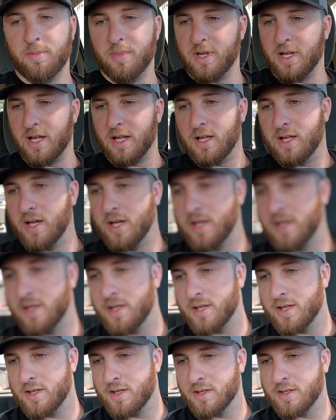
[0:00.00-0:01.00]
B.
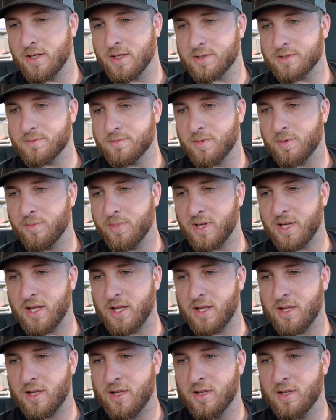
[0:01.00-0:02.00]
Customer
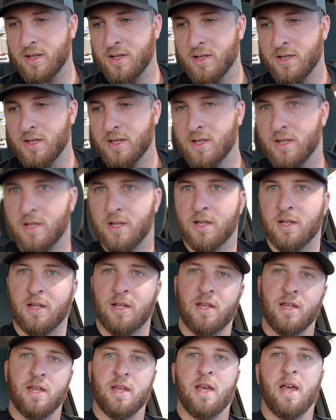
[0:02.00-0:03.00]
B
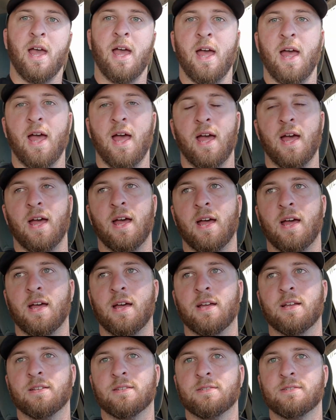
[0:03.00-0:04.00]

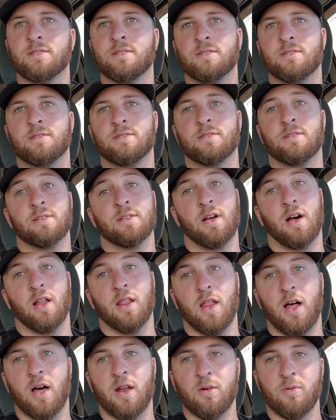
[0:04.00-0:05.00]
has a
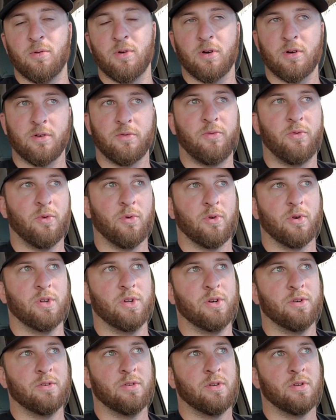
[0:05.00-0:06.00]
lot of work for
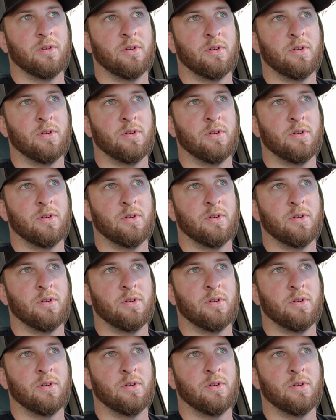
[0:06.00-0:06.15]
you.